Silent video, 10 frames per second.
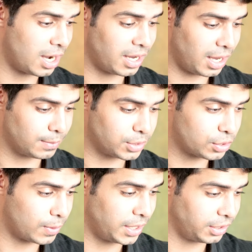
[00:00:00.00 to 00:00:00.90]
I am
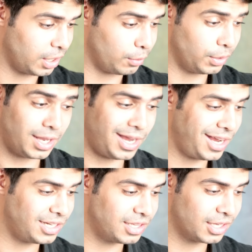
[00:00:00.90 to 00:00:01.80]
just writing down
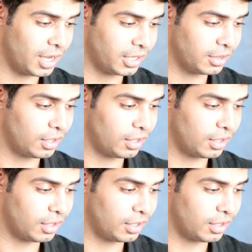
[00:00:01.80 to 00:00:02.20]
anything I can